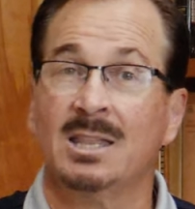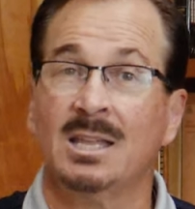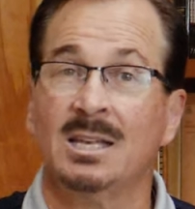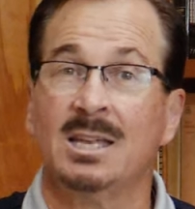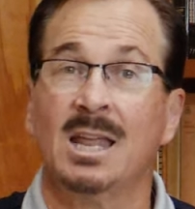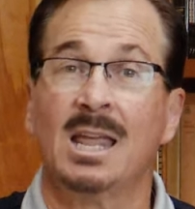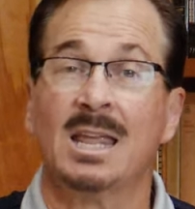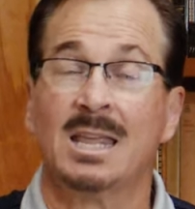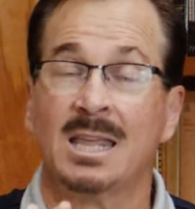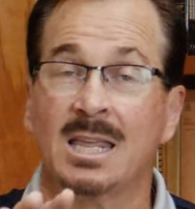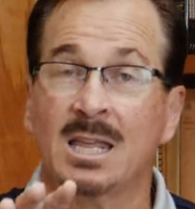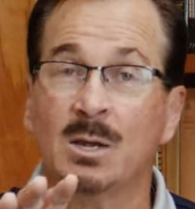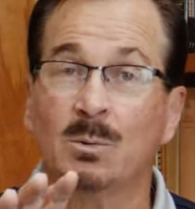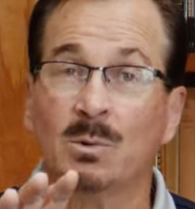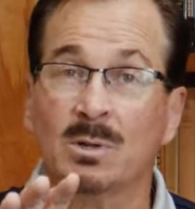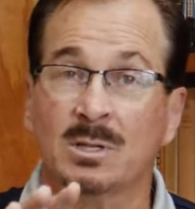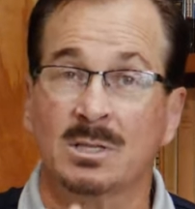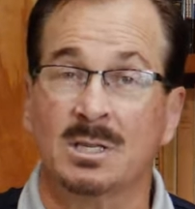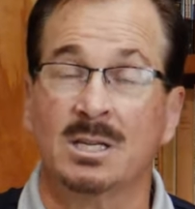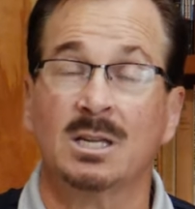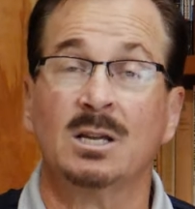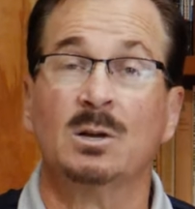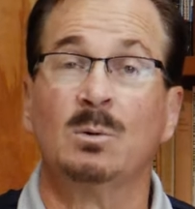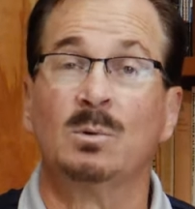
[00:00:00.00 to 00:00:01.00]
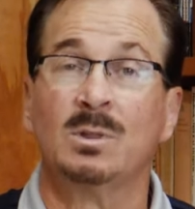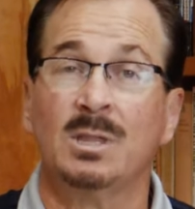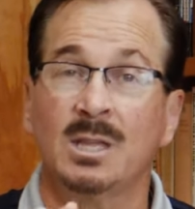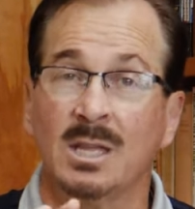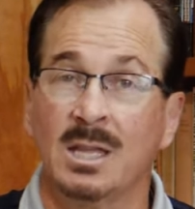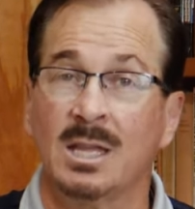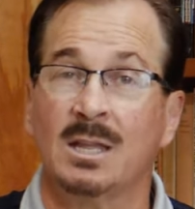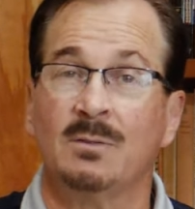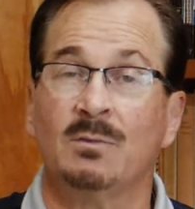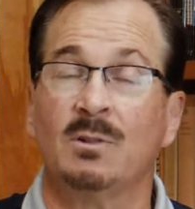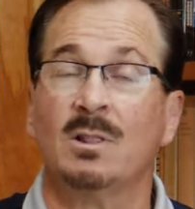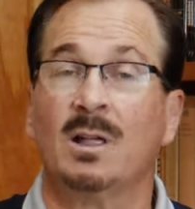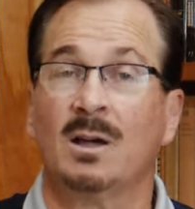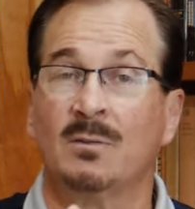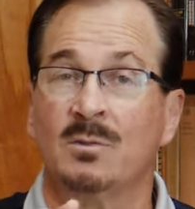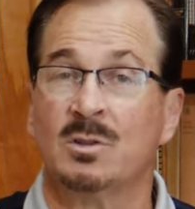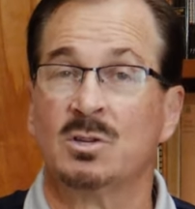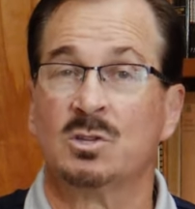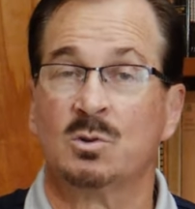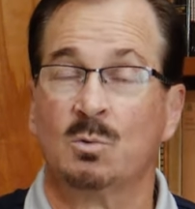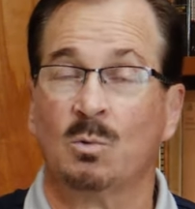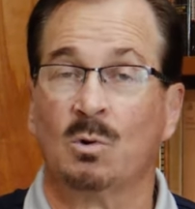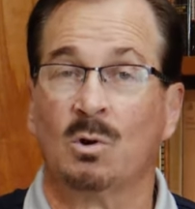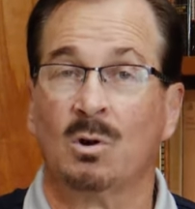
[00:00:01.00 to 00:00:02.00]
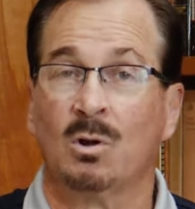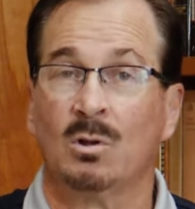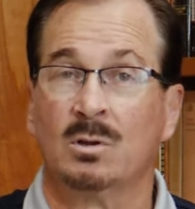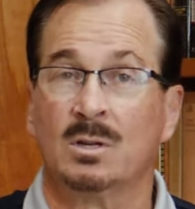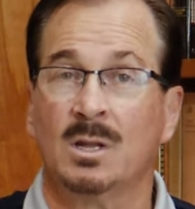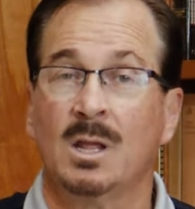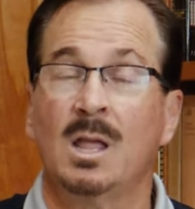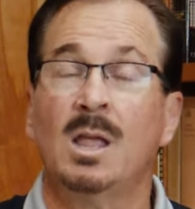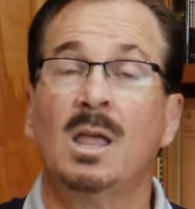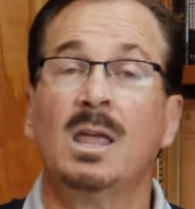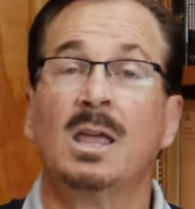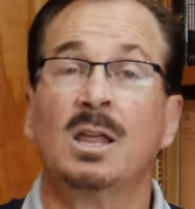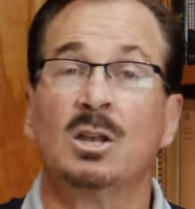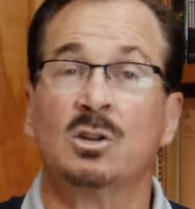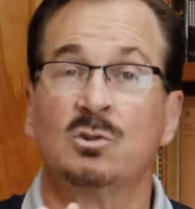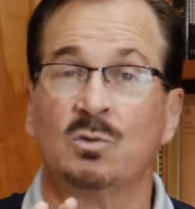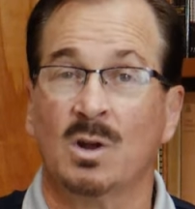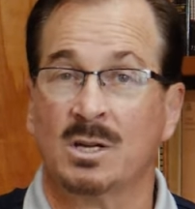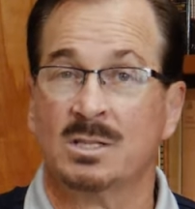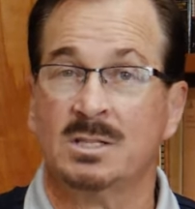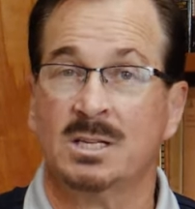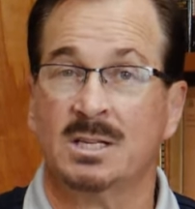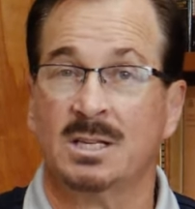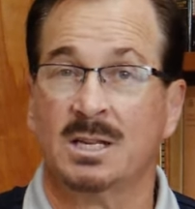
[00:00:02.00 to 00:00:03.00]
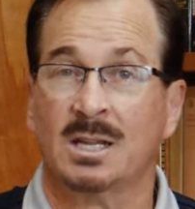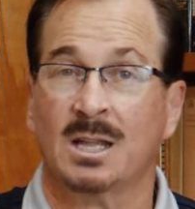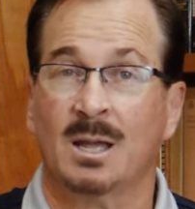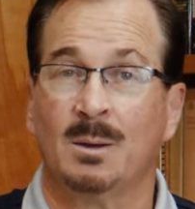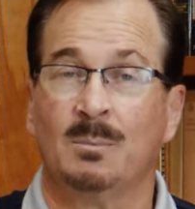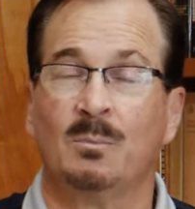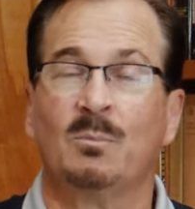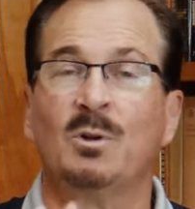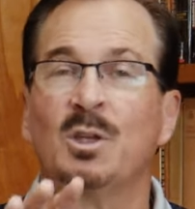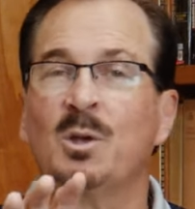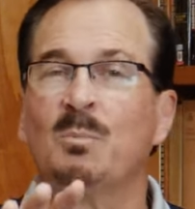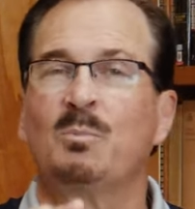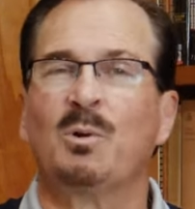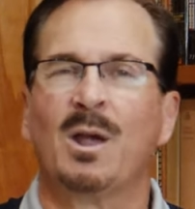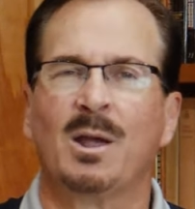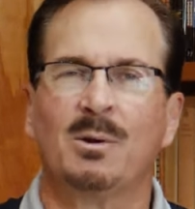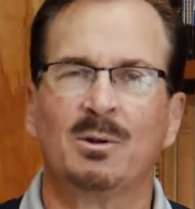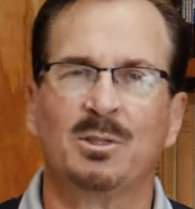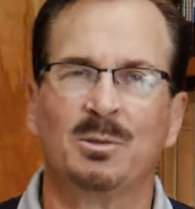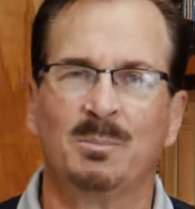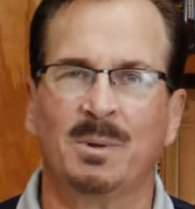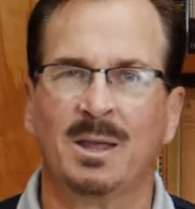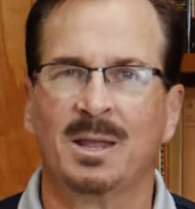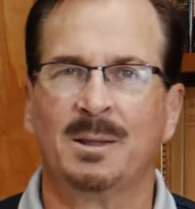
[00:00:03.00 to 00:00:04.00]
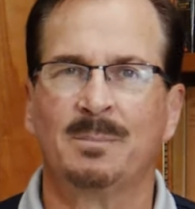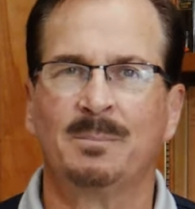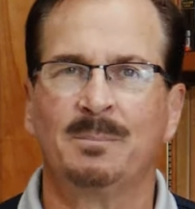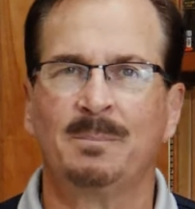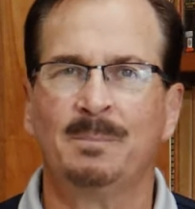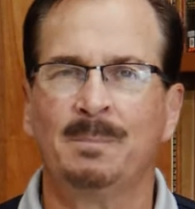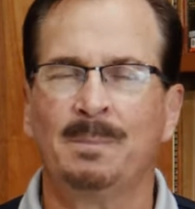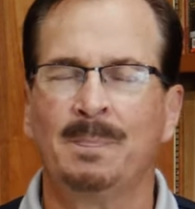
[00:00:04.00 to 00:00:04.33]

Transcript: of the day, He will deal with the evil of this world and trust it to Him. Will you pray with me?